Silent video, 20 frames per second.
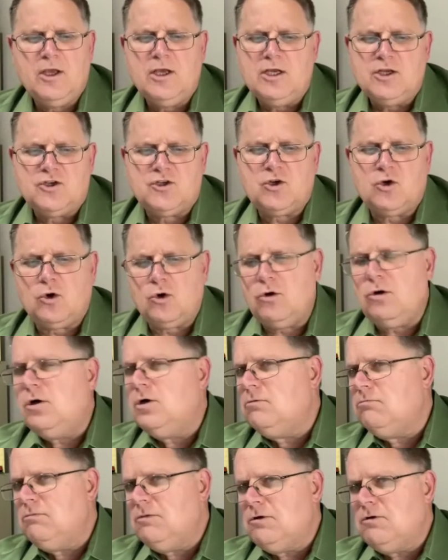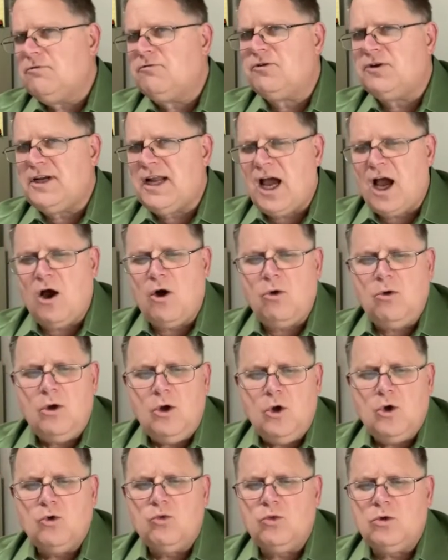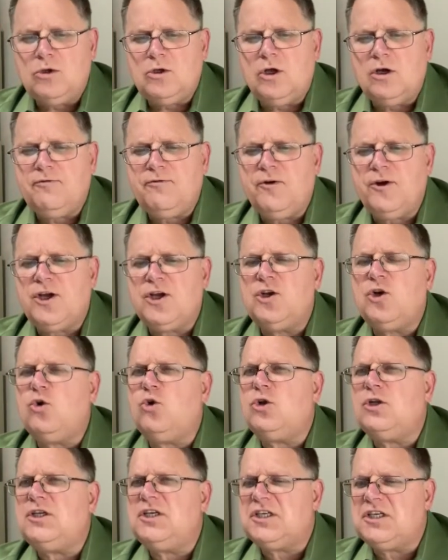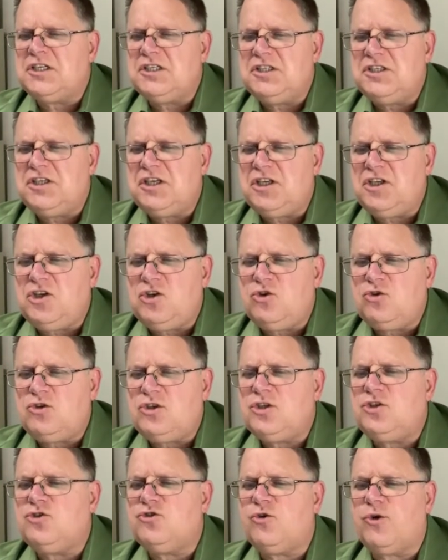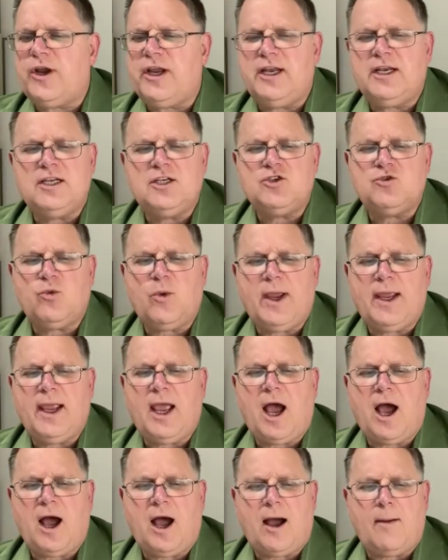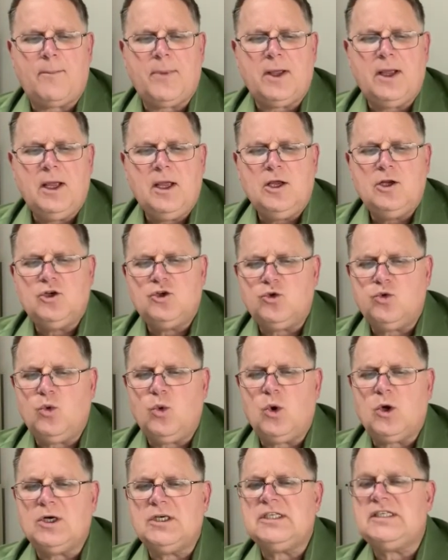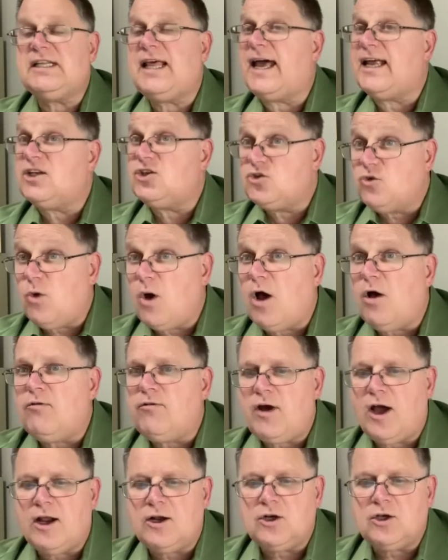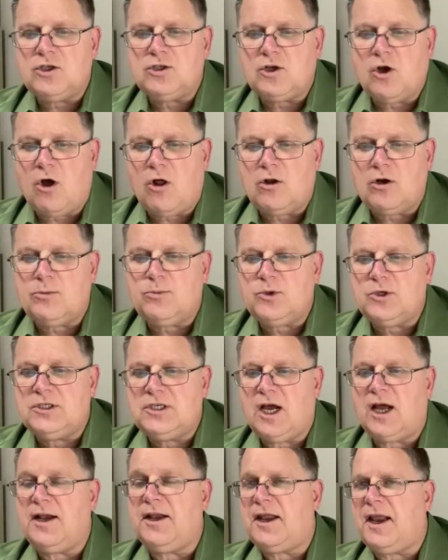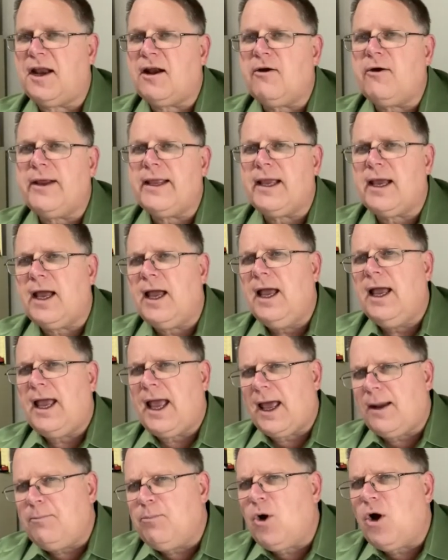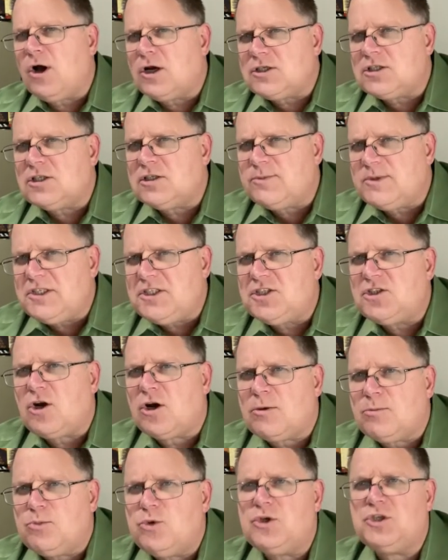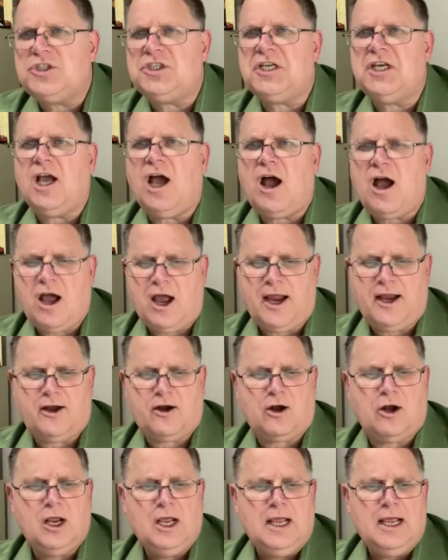So, for now, we'll look for canola to continue to trade its way up towards that $1,200 per ton area and possibly start pushing higher.